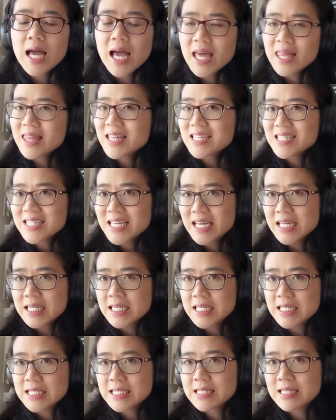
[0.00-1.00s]
Other
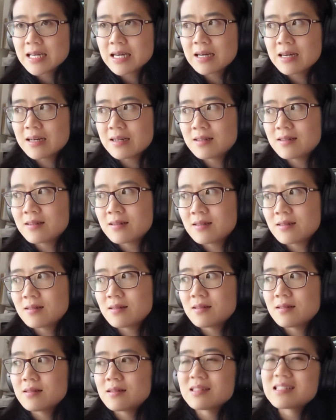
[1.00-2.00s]
techniques are
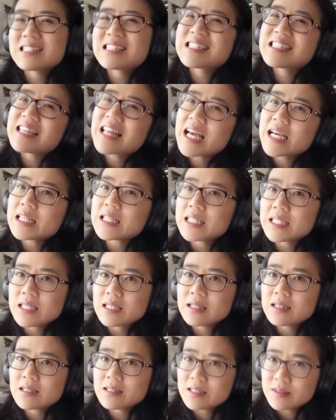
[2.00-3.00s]

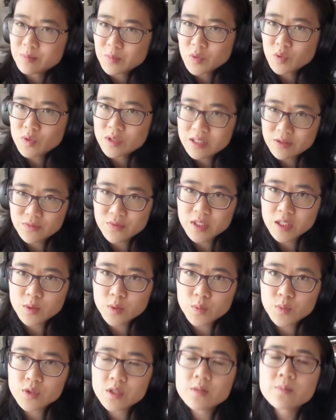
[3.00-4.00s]
slightly more
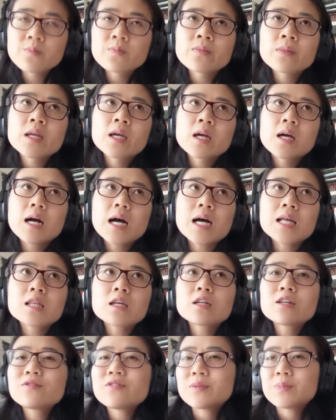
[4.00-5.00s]
difficult. A
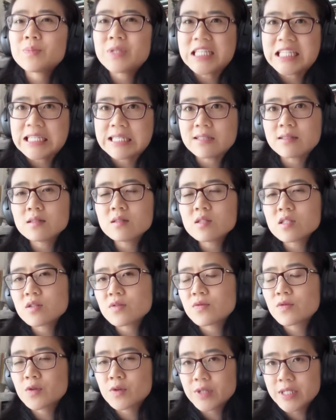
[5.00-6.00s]
lot of appeals,
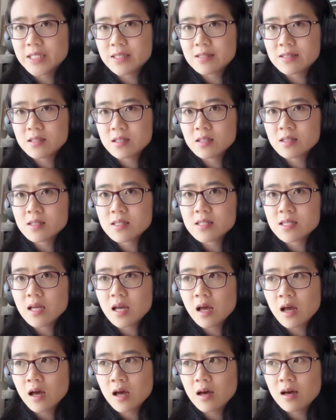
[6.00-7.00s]
for instance,
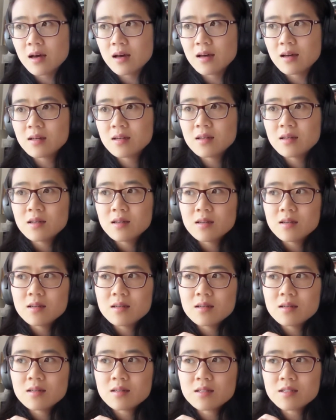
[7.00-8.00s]
are
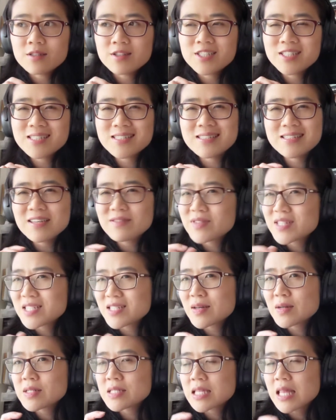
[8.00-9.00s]
just ever
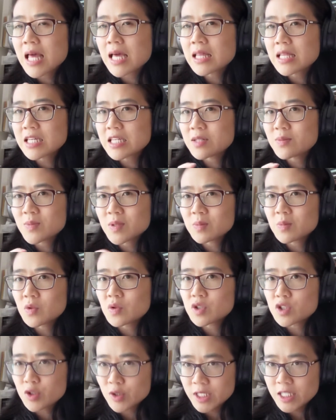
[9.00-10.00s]
so slightly a bit
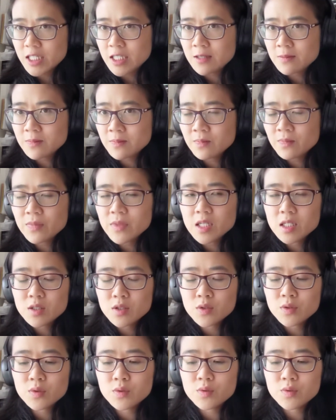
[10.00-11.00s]
more tricky
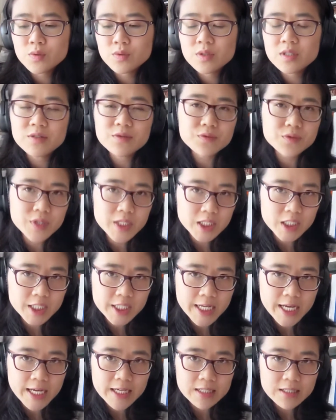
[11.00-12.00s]
to
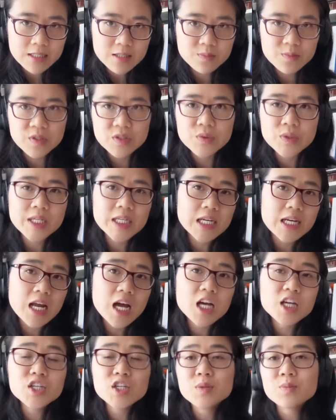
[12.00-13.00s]
differentiate between an
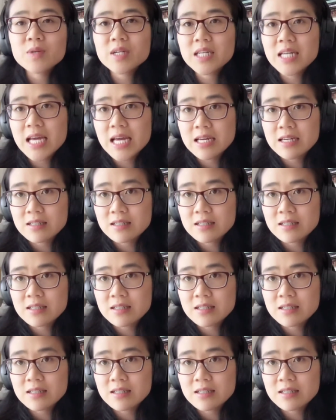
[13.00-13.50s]
argument